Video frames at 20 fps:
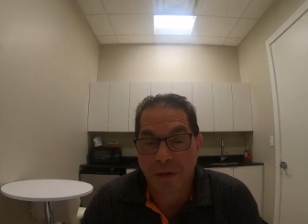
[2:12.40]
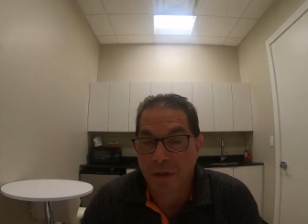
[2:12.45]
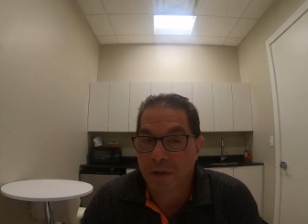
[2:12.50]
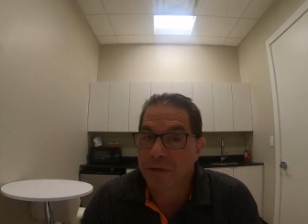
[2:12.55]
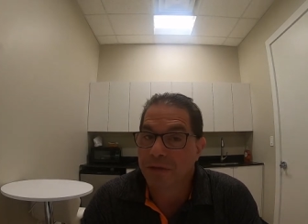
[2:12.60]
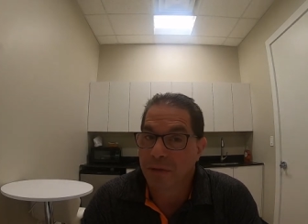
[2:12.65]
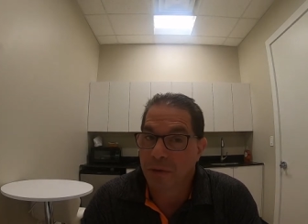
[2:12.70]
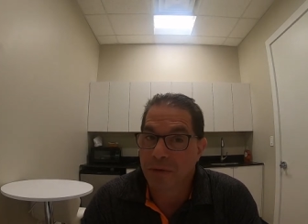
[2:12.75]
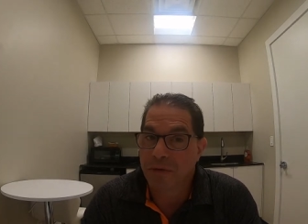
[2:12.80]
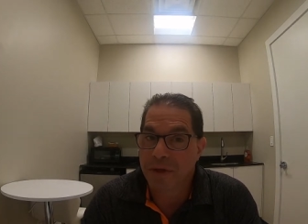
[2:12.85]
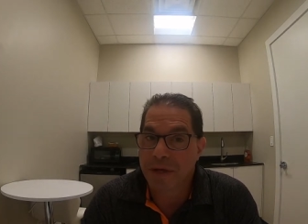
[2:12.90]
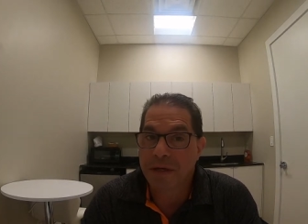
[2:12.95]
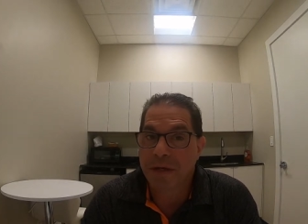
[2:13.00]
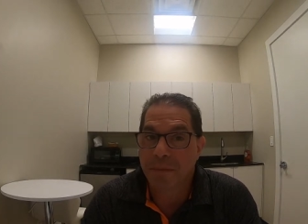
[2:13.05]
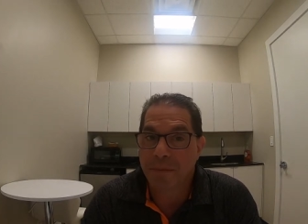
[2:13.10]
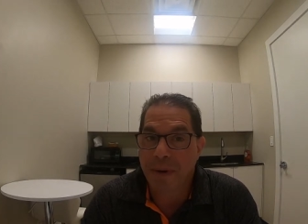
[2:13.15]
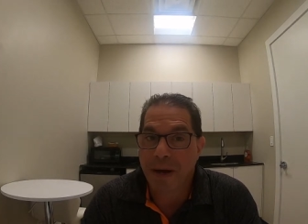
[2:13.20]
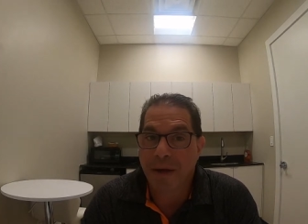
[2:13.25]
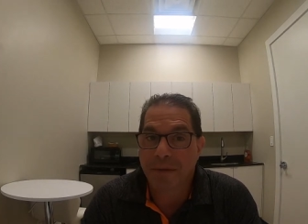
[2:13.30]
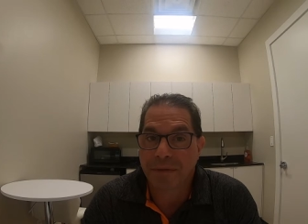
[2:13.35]
So think
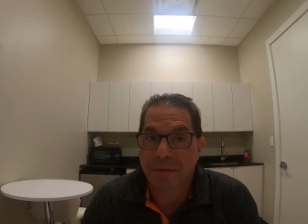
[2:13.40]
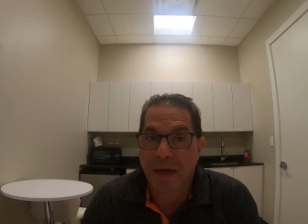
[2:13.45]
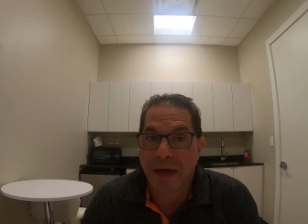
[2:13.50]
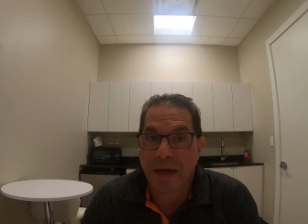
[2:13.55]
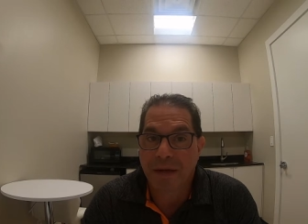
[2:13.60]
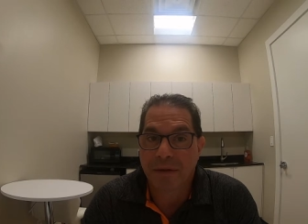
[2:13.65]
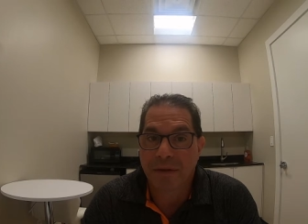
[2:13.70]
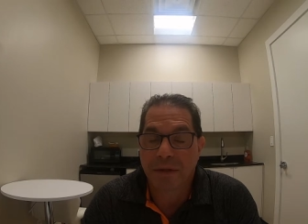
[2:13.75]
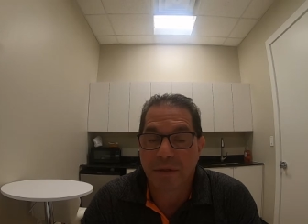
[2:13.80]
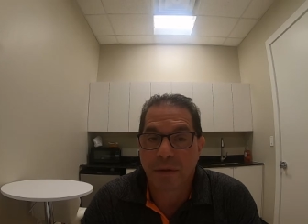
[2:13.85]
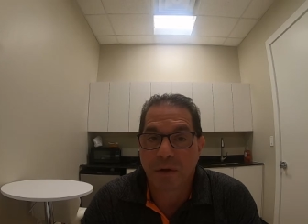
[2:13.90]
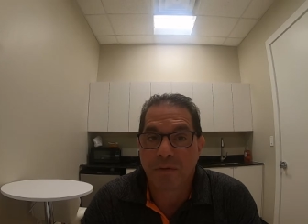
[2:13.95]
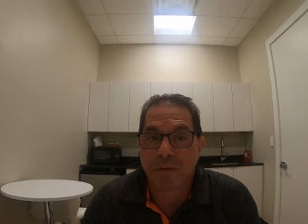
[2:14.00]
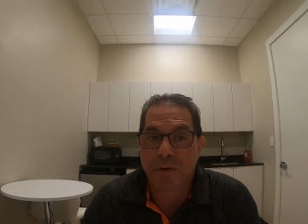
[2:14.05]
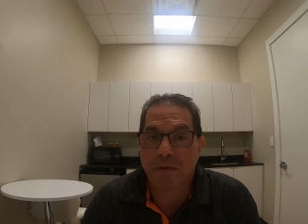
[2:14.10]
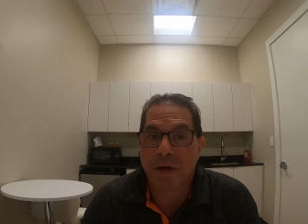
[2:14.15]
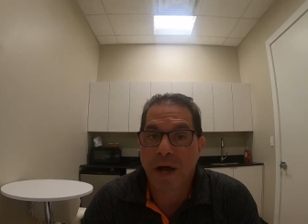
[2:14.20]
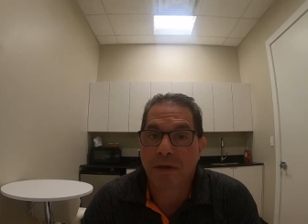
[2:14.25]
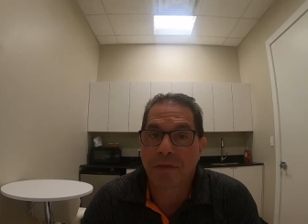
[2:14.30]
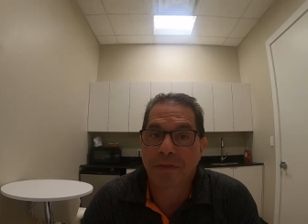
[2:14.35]
about that. If
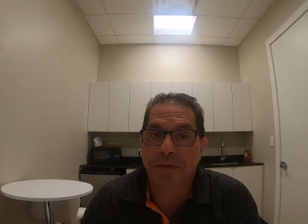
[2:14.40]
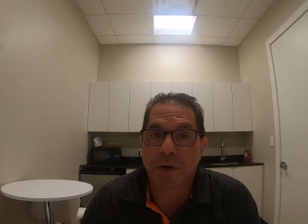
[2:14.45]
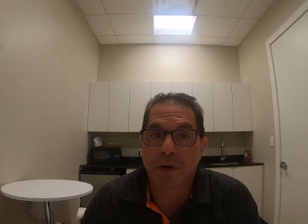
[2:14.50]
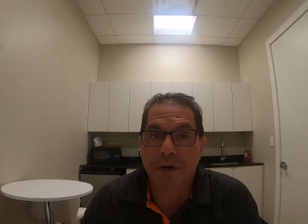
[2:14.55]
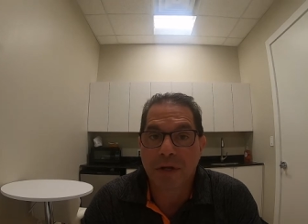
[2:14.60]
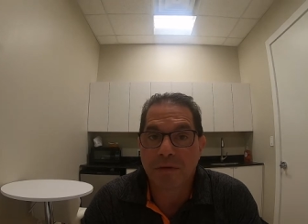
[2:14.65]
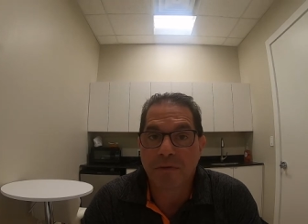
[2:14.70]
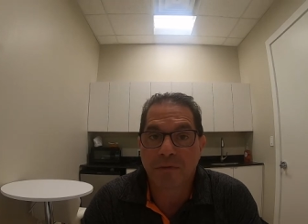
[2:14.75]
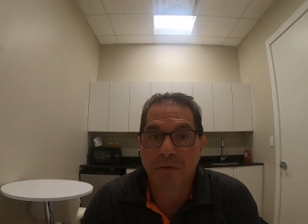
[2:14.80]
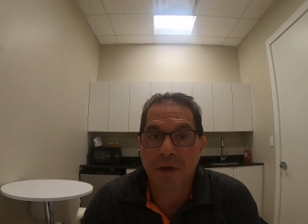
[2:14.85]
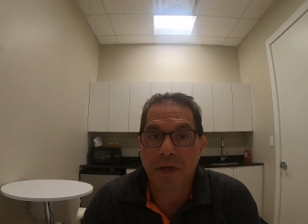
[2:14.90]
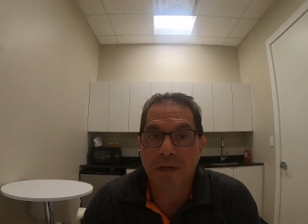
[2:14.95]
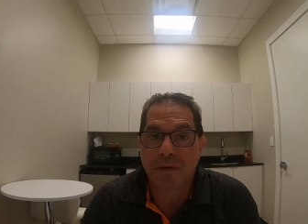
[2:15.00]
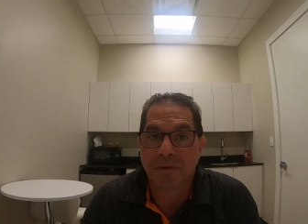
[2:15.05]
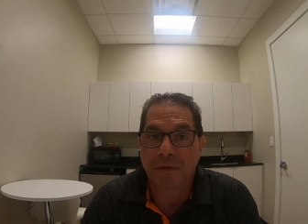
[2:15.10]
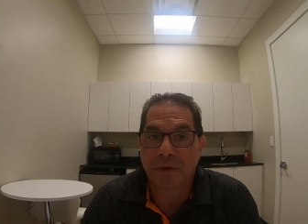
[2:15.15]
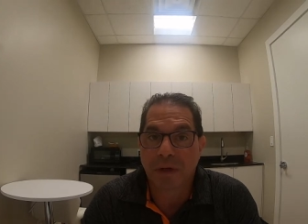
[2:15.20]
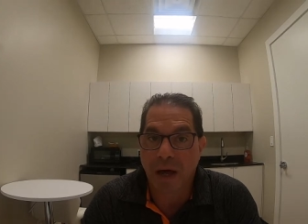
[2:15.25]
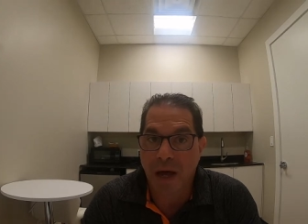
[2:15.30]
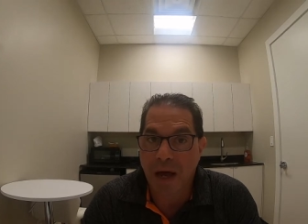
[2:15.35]
you've got 30 feet of
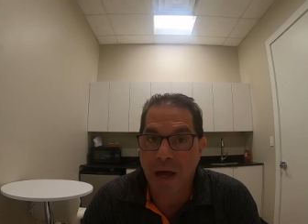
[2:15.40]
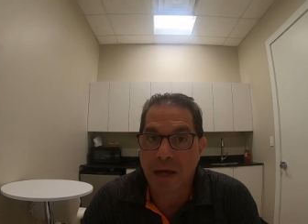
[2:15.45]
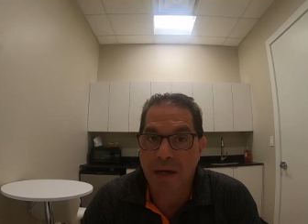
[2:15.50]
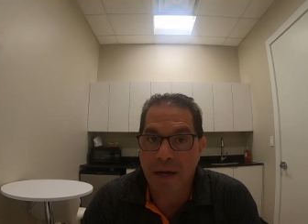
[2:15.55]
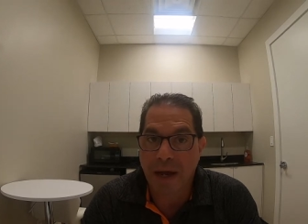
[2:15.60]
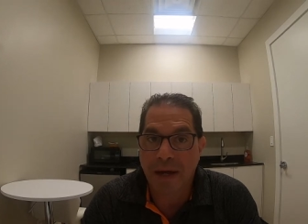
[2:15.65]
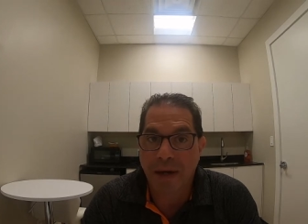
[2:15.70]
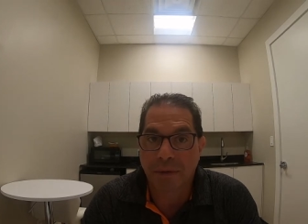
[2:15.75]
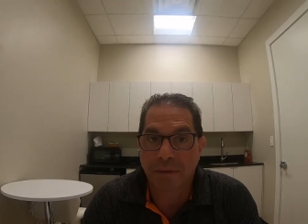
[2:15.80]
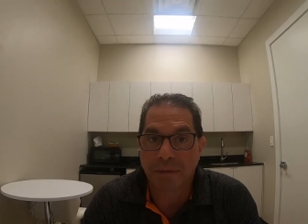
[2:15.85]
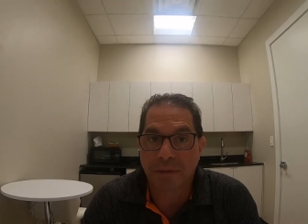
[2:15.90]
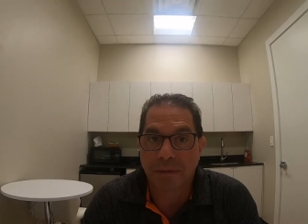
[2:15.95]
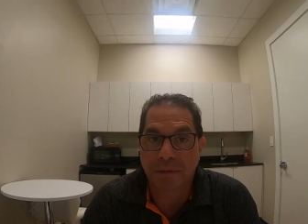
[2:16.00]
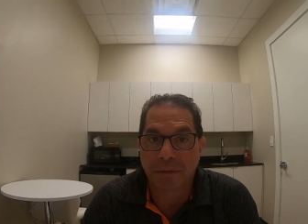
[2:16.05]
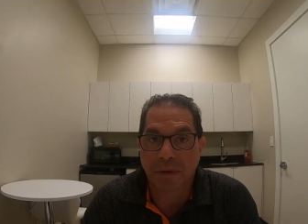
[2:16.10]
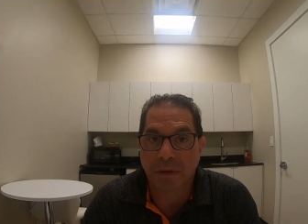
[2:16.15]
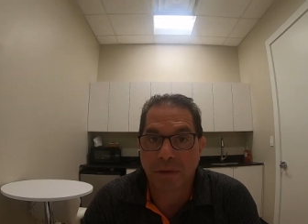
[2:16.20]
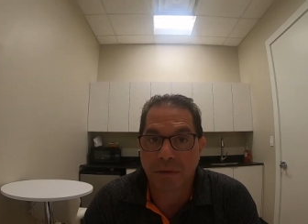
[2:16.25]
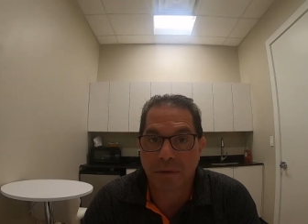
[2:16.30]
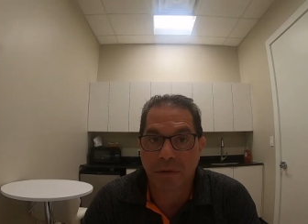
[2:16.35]
line out
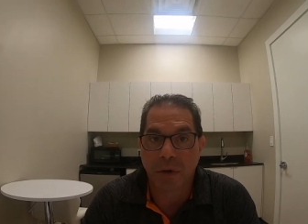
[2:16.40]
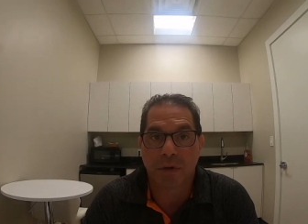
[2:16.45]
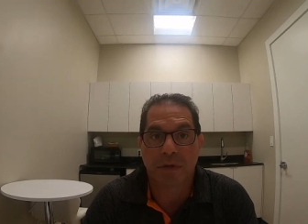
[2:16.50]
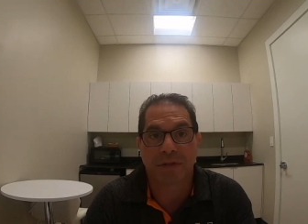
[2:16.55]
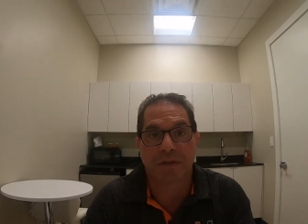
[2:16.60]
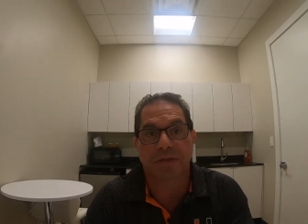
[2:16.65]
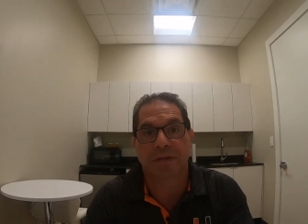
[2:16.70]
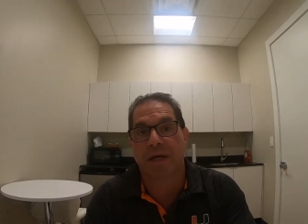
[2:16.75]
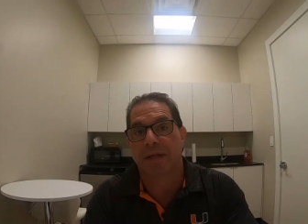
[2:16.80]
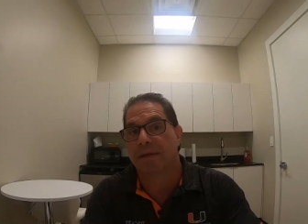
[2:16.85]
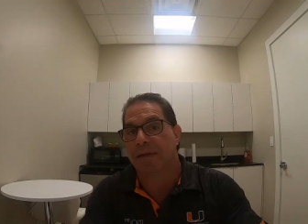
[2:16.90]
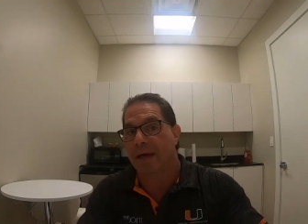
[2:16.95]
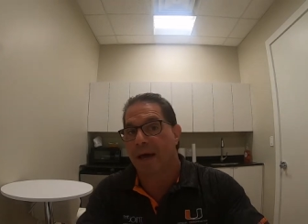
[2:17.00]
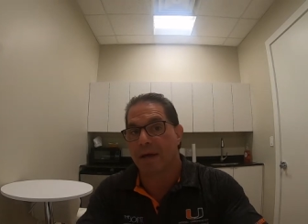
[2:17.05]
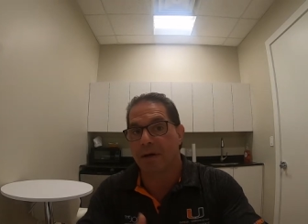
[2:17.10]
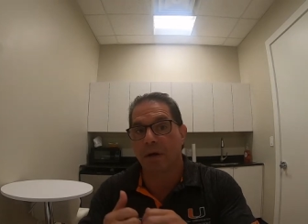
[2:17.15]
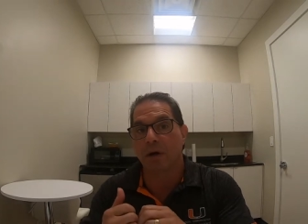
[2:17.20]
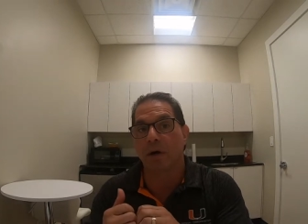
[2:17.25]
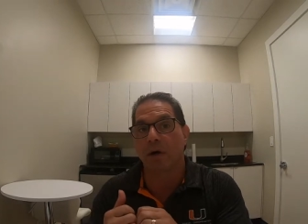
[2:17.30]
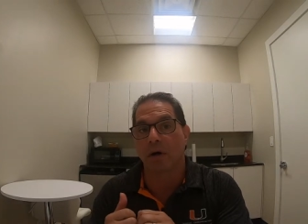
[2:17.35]
and you go to set
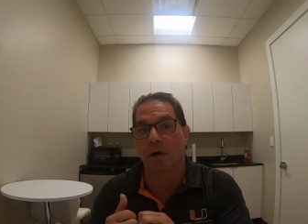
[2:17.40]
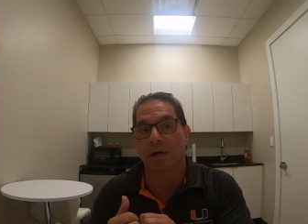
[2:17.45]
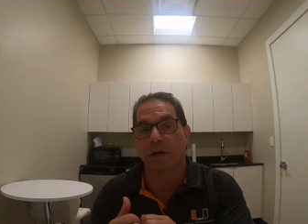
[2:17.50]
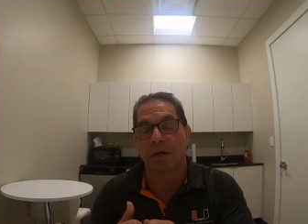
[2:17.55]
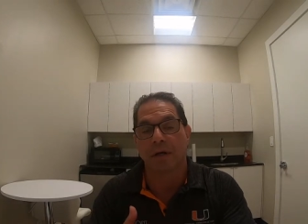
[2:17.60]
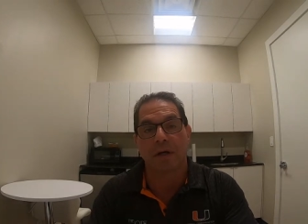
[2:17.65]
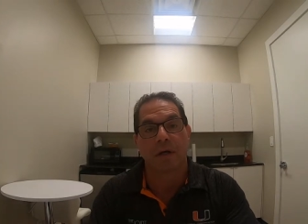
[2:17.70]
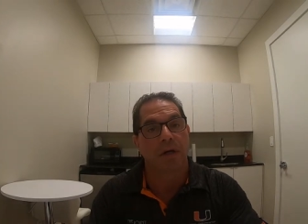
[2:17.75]
that hook,